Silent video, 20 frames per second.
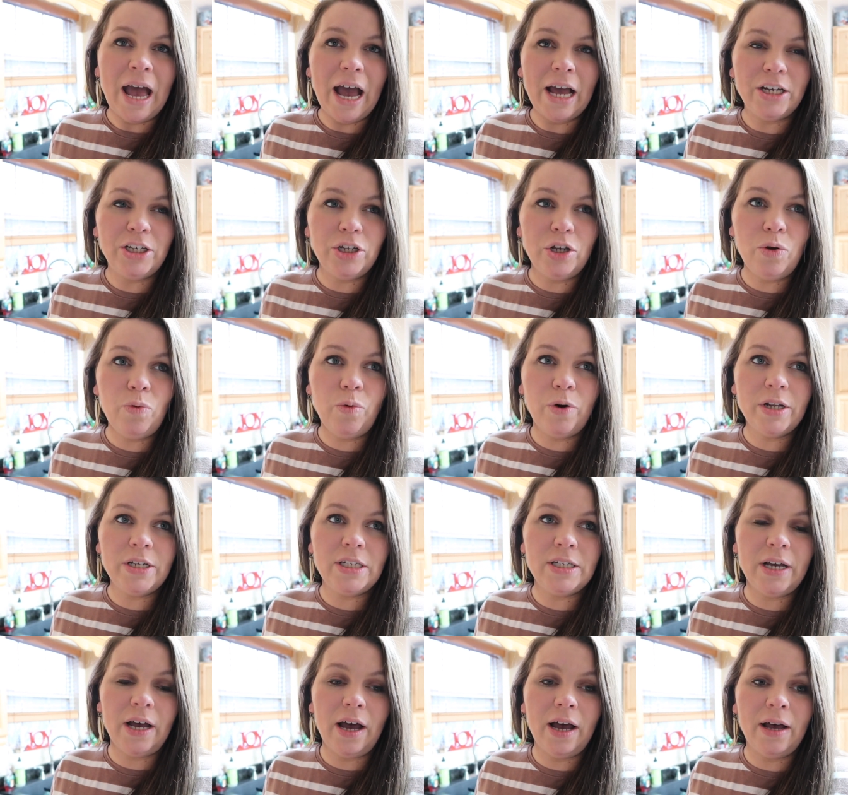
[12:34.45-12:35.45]
I do
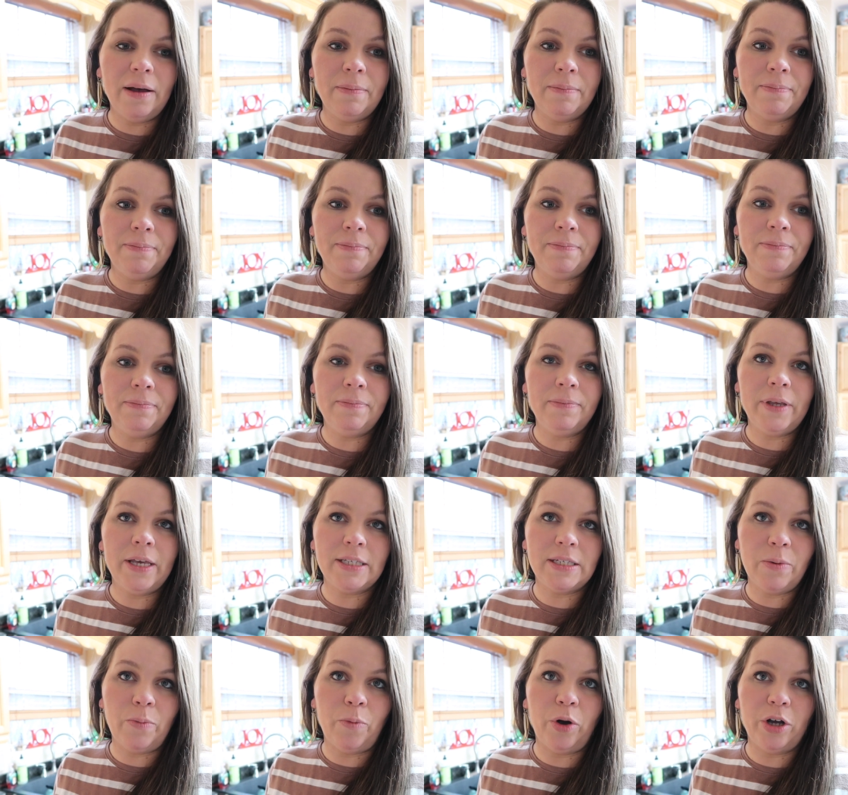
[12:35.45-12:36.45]
want to um,
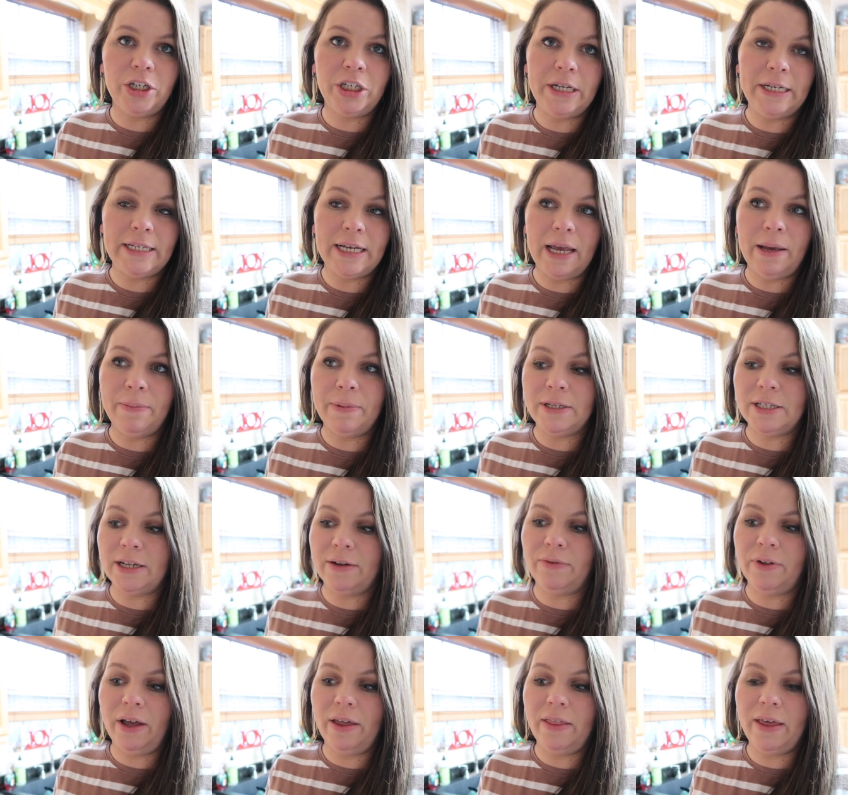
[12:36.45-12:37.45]
get some washi tape and
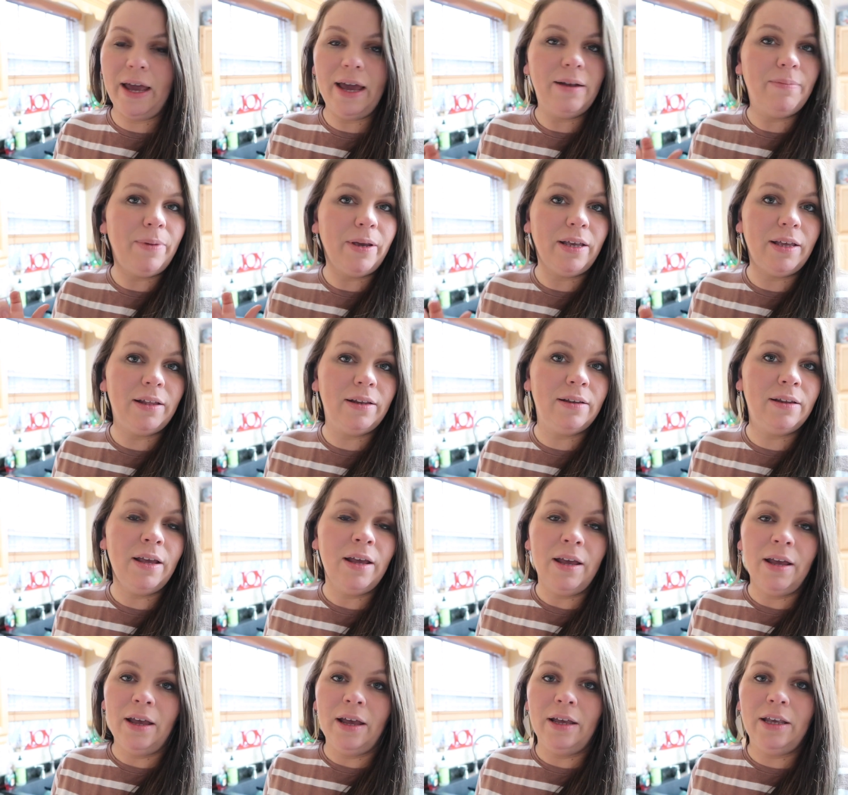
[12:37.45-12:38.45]
stuff like that and make it
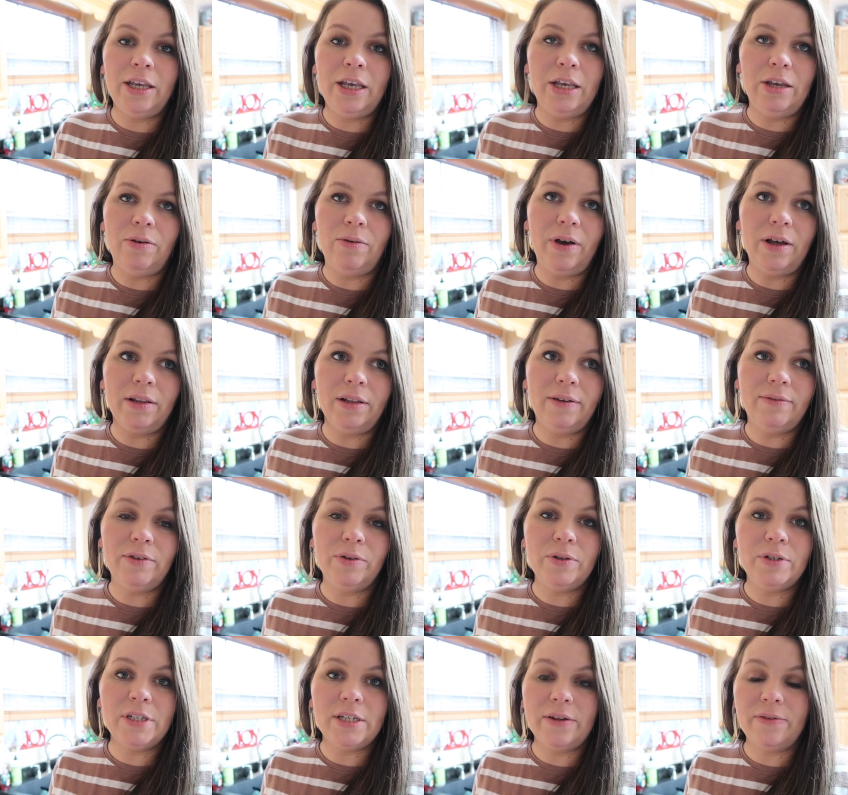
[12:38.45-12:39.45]
cute. I love
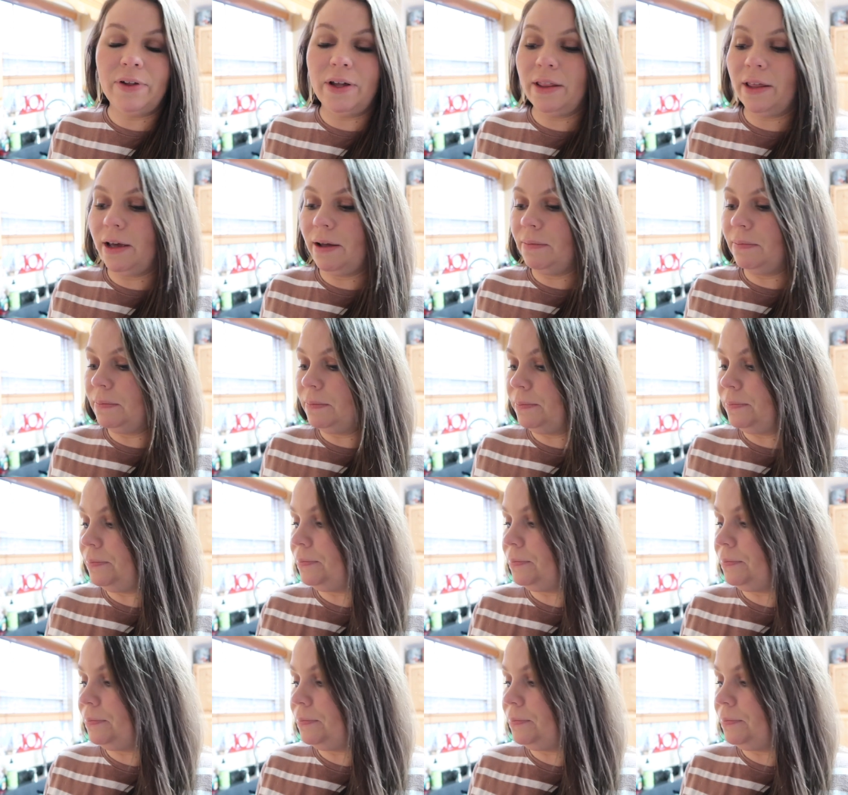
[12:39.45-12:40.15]
doing stuff like that.